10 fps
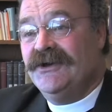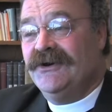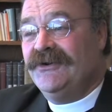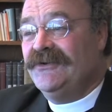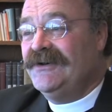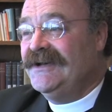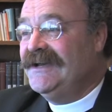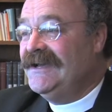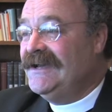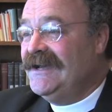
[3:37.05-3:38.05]
No,
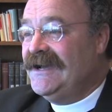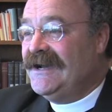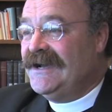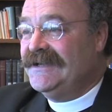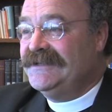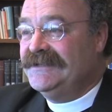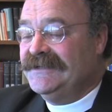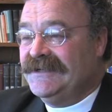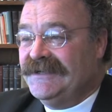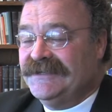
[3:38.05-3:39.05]
I,
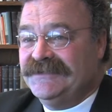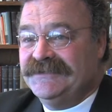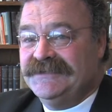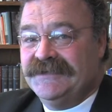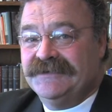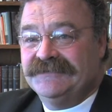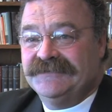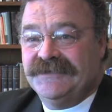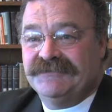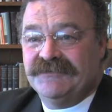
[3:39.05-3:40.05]
I could never,
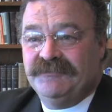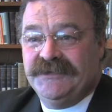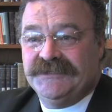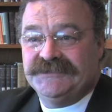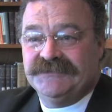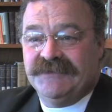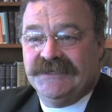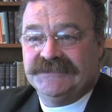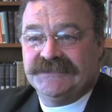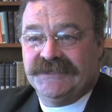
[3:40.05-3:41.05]
never pictured
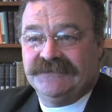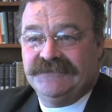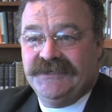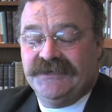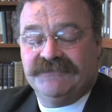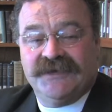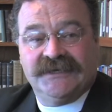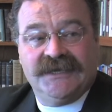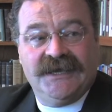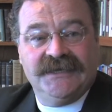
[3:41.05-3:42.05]
myself here. In
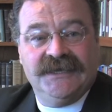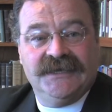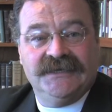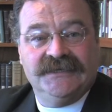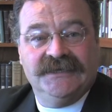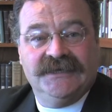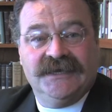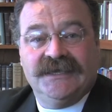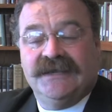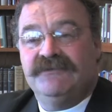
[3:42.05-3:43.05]
fact, I can't,
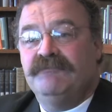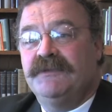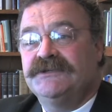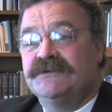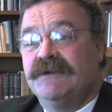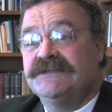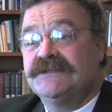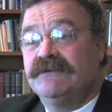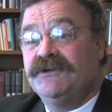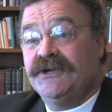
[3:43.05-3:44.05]
I can't even picture
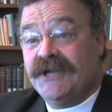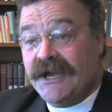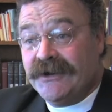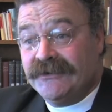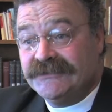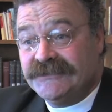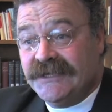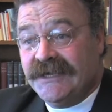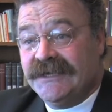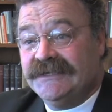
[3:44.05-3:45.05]
myself here now,
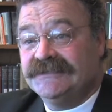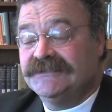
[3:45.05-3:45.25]
today.